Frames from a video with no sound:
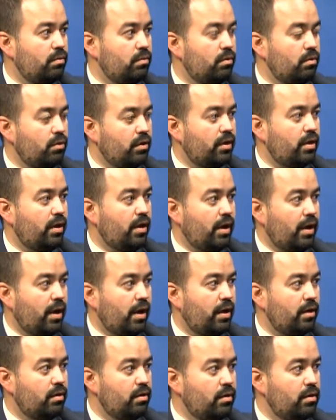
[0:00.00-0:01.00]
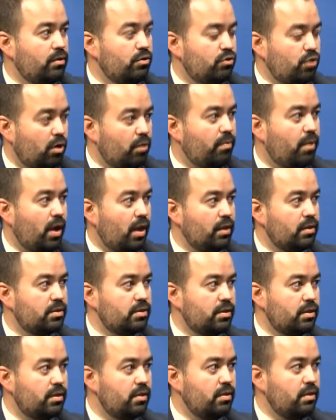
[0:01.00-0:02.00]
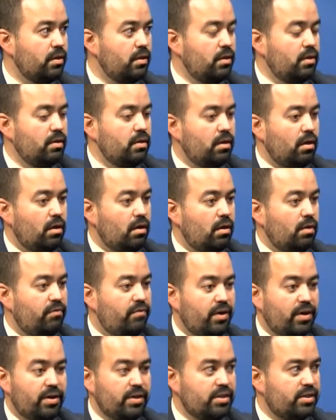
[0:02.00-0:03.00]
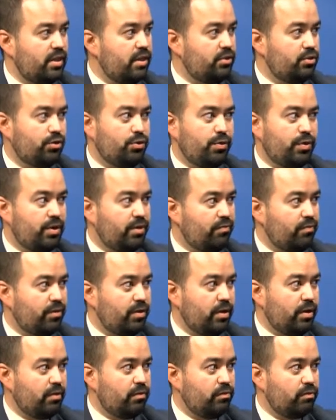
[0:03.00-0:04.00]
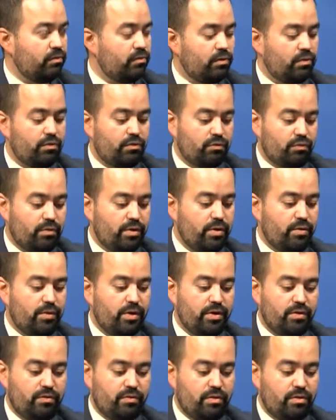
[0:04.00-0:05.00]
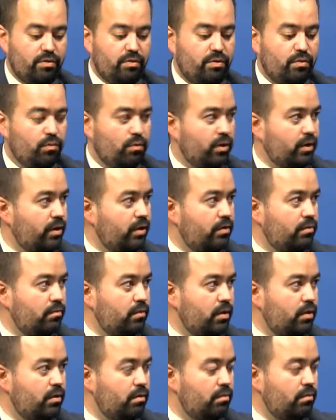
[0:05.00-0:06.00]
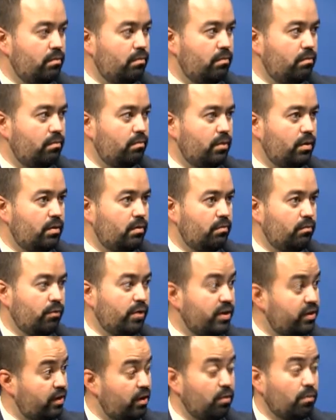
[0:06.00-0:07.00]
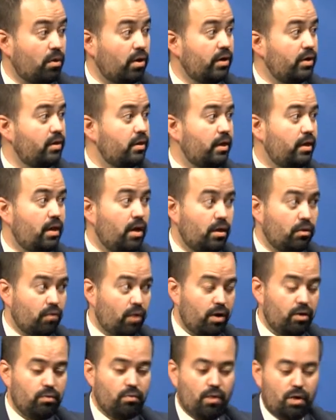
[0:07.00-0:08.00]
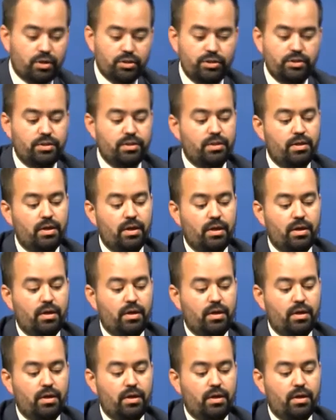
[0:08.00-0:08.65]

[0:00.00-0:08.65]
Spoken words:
look at drug policy. Various states are doing different things. So there's 3 arenas that you can work in. Retail market like Colorado, Washington,